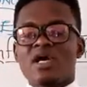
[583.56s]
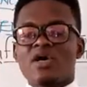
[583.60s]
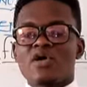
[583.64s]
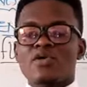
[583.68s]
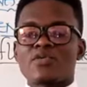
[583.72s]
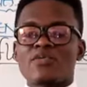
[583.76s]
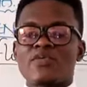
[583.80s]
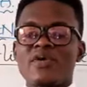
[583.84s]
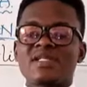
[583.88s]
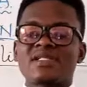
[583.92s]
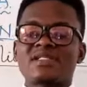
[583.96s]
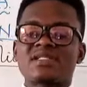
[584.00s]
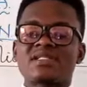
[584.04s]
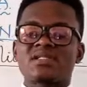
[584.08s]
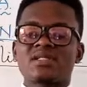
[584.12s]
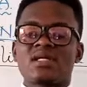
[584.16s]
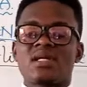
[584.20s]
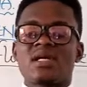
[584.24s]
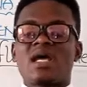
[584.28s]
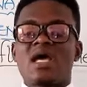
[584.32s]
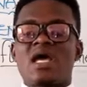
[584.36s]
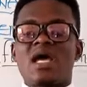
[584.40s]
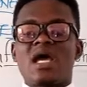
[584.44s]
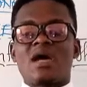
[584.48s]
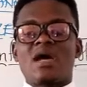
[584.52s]
with
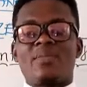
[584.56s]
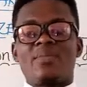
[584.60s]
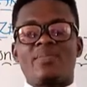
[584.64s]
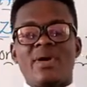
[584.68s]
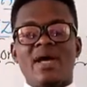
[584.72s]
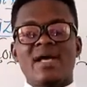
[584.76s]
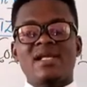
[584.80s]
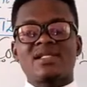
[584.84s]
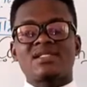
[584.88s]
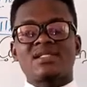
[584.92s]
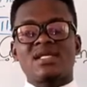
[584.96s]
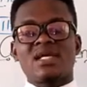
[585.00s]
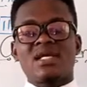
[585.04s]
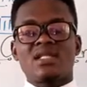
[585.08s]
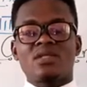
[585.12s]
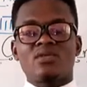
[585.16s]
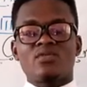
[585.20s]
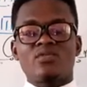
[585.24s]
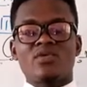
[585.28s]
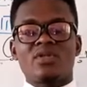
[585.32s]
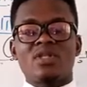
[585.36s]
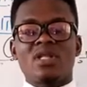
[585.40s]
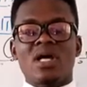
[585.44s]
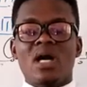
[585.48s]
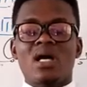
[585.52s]
a person
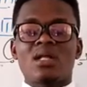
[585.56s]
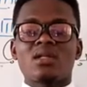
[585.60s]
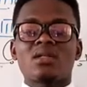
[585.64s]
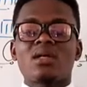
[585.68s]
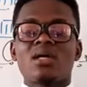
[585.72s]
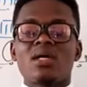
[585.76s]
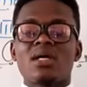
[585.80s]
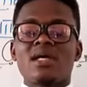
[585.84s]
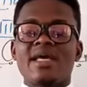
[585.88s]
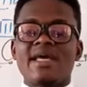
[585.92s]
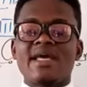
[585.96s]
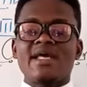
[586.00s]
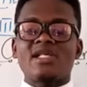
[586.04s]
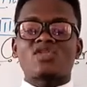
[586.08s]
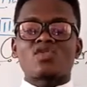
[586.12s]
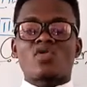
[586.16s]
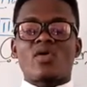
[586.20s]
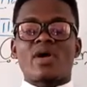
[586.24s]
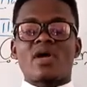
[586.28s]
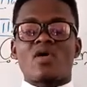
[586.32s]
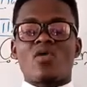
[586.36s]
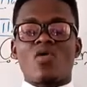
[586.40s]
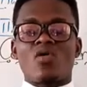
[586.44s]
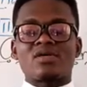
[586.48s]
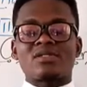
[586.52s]
without his or
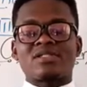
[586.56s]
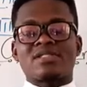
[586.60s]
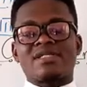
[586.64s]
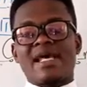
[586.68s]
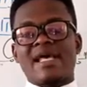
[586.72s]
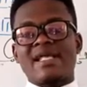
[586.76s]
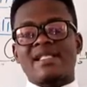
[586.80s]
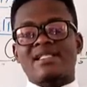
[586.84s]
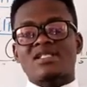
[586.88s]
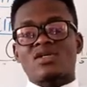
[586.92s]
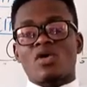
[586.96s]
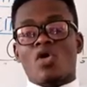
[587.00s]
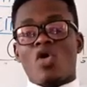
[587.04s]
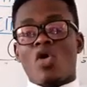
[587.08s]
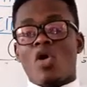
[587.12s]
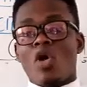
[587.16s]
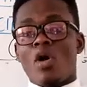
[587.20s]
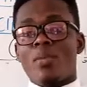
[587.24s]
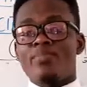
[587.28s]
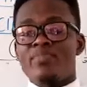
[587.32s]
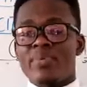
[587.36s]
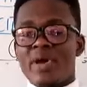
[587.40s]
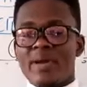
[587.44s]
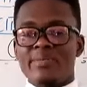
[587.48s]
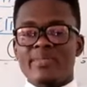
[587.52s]
her consent or
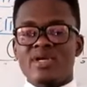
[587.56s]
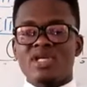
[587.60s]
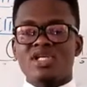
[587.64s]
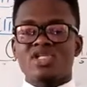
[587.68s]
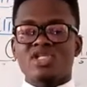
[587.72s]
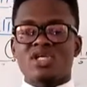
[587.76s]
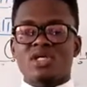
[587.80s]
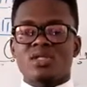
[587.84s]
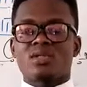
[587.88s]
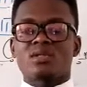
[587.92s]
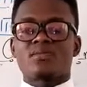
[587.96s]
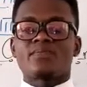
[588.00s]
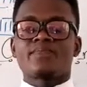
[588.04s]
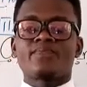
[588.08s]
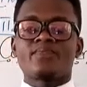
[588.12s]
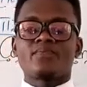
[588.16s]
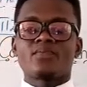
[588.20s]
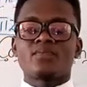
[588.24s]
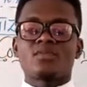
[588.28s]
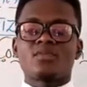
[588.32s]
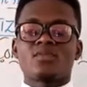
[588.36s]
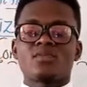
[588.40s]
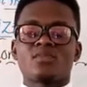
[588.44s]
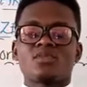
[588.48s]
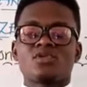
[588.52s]
permission.
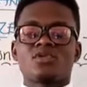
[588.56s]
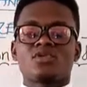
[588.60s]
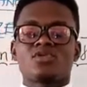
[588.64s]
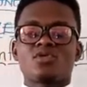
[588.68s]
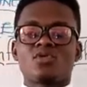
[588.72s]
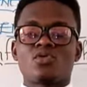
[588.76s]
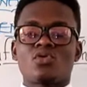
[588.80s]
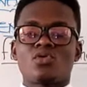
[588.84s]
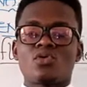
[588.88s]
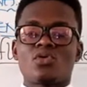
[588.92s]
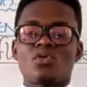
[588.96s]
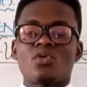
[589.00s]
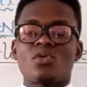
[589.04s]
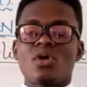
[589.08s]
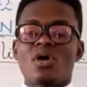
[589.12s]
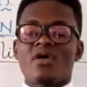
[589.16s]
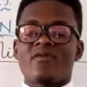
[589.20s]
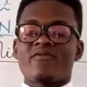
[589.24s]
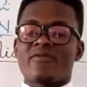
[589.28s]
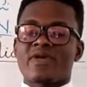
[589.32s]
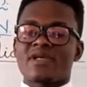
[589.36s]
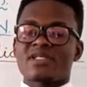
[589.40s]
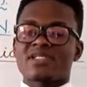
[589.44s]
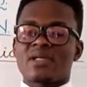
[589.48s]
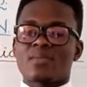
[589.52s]
So
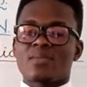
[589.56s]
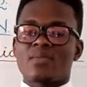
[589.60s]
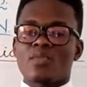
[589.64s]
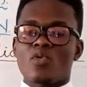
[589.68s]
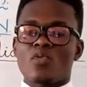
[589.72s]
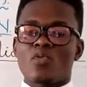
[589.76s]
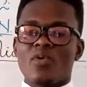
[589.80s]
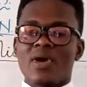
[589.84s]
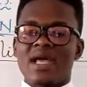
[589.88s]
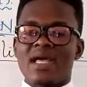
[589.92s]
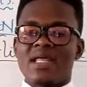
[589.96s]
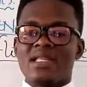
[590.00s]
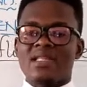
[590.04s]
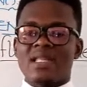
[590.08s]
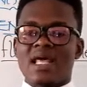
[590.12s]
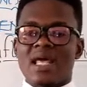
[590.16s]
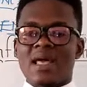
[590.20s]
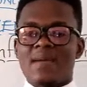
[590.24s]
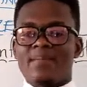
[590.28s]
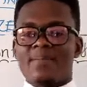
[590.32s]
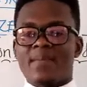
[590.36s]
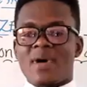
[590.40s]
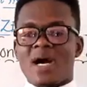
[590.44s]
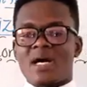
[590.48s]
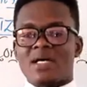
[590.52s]
for example, when a
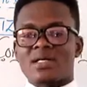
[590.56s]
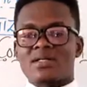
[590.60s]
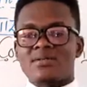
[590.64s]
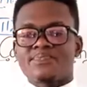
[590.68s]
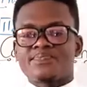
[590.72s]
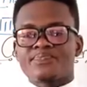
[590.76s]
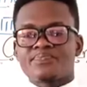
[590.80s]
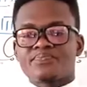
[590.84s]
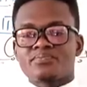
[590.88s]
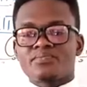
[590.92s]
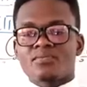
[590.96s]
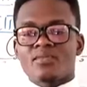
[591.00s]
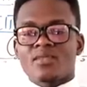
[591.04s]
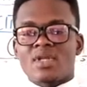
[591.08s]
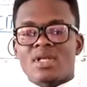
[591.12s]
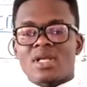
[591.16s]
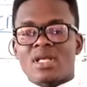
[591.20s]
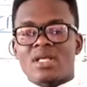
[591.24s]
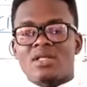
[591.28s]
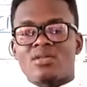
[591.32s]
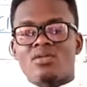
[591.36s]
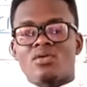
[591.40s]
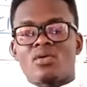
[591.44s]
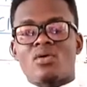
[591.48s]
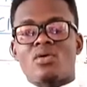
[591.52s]
man
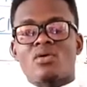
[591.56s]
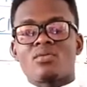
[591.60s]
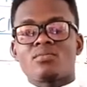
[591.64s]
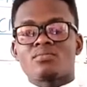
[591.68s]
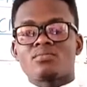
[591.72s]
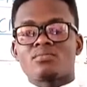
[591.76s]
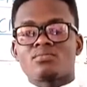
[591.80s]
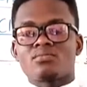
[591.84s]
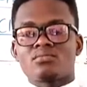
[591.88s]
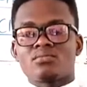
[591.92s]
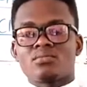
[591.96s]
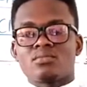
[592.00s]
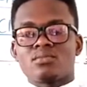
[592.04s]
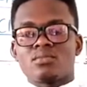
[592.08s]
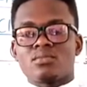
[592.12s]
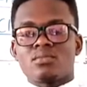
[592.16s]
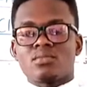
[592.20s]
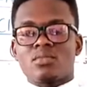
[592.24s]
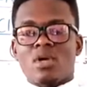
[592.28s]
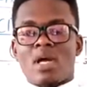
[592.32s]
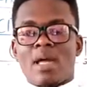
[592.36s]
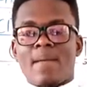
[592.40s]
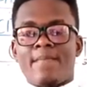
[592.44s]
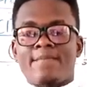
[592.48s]
or a